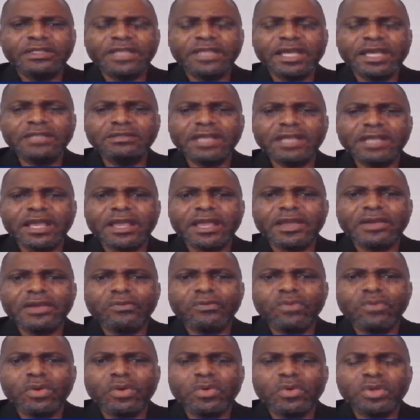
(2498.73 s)
then
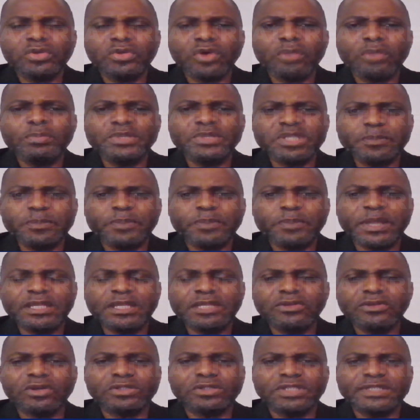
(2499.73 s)
we will not be
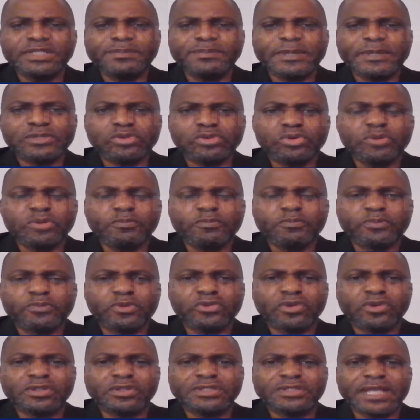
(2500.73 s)
depending on these petroleum
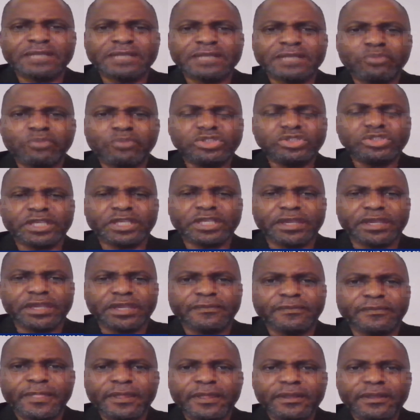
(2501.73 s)
products that much
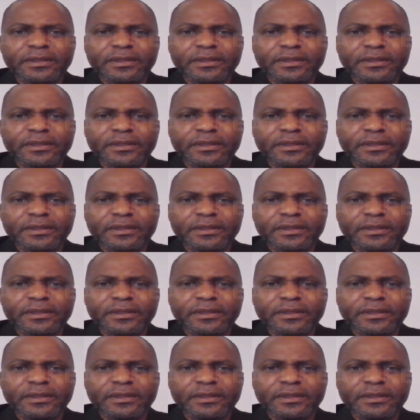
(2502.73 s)
again.